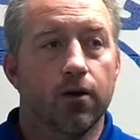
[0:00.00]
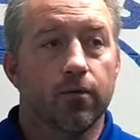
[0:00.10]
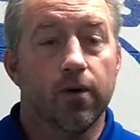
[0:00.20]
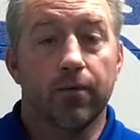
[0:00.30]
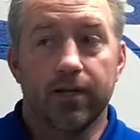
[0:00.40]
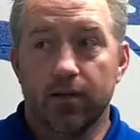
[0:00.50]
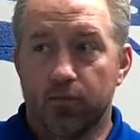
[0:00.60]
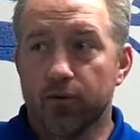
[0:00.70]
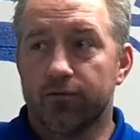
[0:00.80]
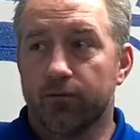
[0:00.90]
Well, we did
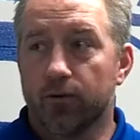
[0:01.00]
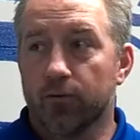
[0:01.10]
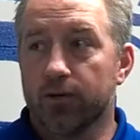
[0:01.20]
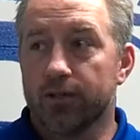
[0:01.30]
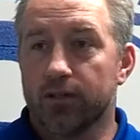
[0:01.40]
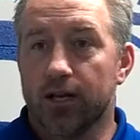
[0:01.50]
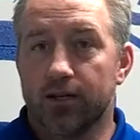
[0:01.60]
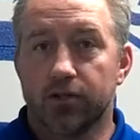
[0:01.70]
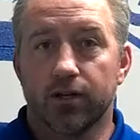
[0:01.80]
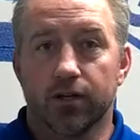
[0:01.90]
improve 4 wins
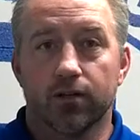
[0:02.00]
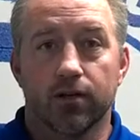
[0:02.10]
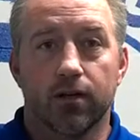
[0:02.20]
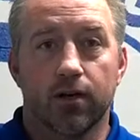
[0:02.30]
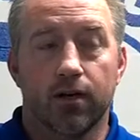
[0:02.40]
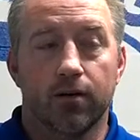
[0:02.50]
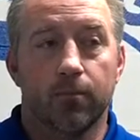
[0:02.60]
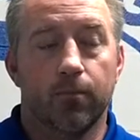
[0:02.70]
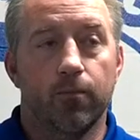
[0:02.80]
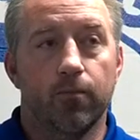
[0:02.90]
last year,
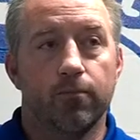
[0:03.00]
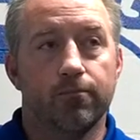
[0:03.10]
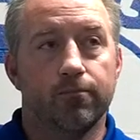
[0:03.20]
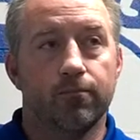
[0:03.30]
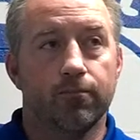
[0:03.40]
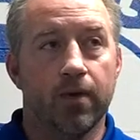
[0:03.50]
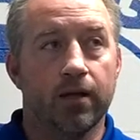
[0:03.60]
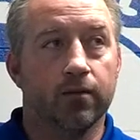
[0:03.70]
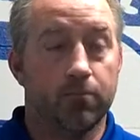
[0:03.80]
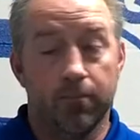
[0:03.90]

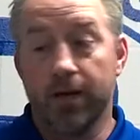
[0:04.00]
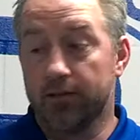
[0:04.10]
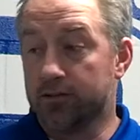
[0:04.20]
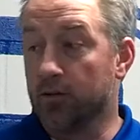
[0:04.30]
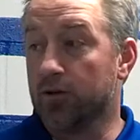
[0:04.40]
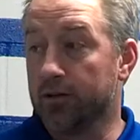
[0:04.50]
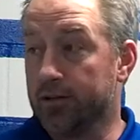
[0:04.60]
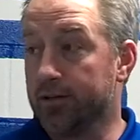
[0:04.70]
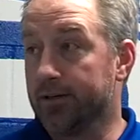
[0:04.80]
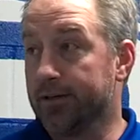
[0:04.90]
mainly based
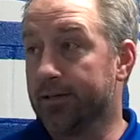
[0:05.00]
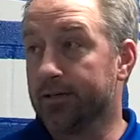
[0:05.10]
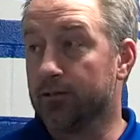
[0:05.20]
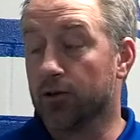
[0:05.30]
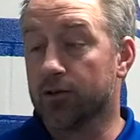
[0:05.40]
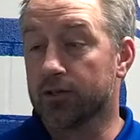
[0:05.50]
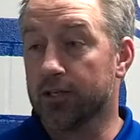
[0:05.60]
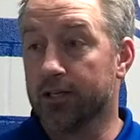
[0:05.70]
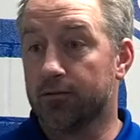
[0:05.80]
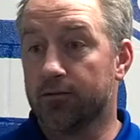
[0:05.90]
on
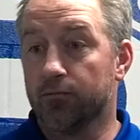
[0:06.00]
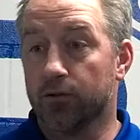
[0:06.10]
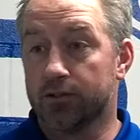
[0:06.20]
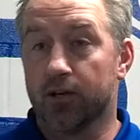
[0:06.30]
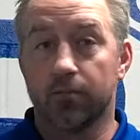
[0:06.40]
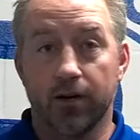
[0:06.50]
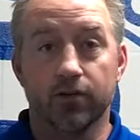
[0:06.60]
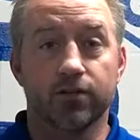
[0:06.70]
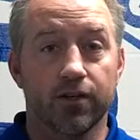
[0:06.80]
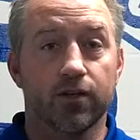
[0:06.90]
largely what's going to be our
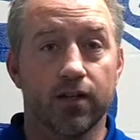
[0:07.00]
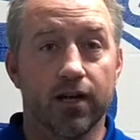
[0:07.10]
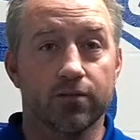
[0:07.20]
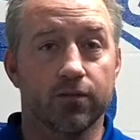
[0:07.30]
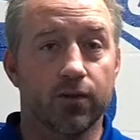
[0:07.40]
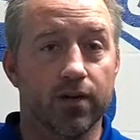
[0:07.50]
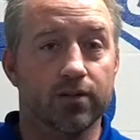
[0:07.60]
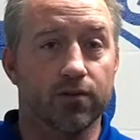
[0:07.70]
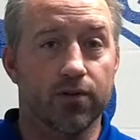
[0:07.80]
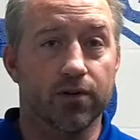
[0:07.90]
senior class for
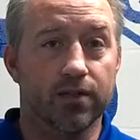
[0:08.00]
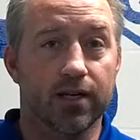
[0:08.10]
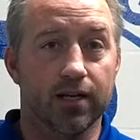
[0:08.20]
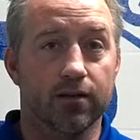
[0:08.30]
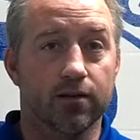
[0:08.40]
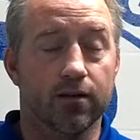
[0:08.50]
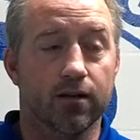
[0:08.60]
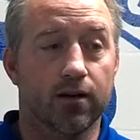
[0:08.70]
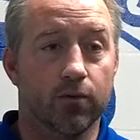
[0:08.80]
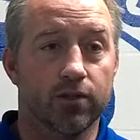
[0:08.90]
2013,
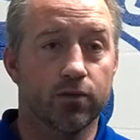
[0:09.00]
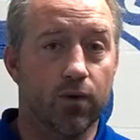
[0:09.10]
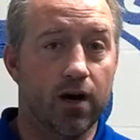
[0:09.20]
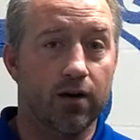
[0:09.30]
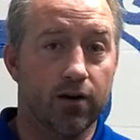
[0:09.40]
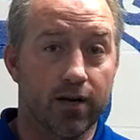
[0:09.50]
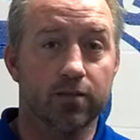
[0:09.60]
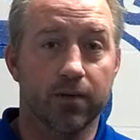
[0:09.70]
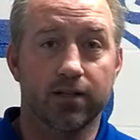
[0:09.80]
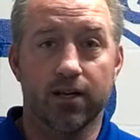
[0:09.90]
which is why our
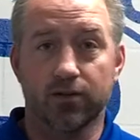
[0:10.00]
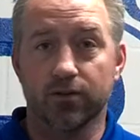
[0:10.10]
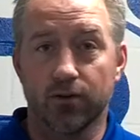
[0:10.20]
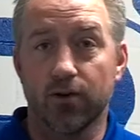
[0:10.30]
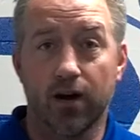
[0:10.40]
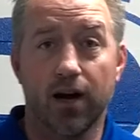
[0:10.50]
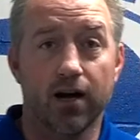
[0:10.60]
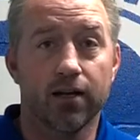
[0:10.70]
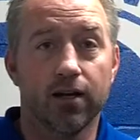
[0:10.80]
expectations are high.